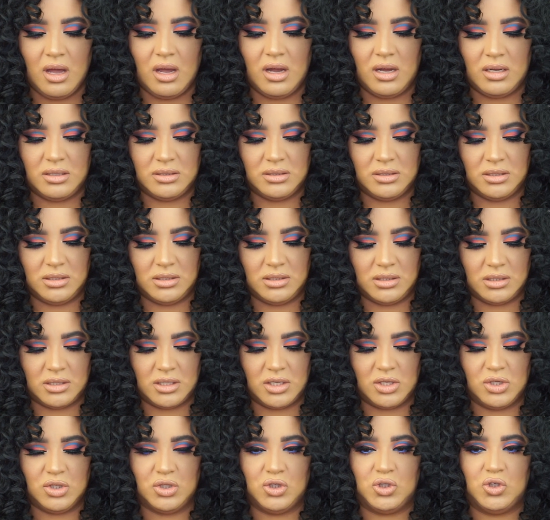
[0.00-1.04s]
on this
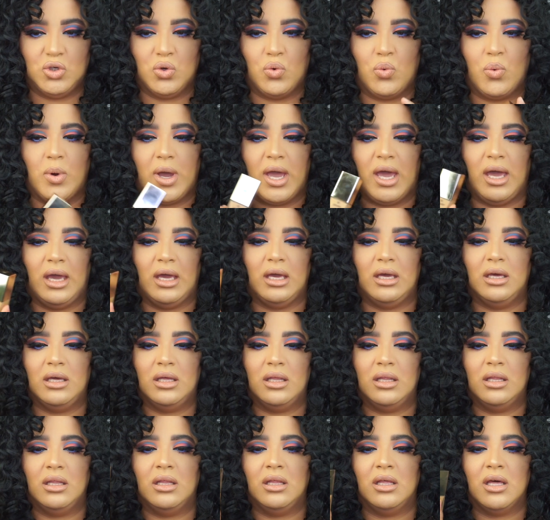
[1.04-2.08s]
Jouer
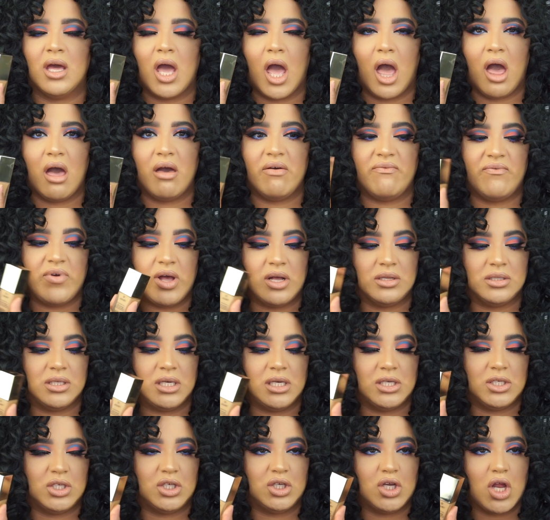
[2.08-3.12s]

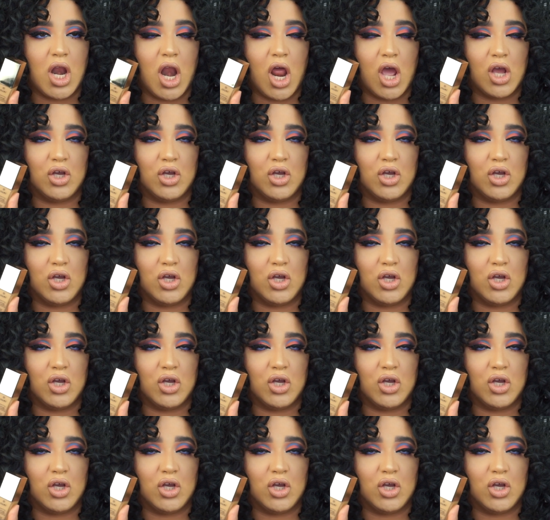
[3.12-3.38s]
foundation.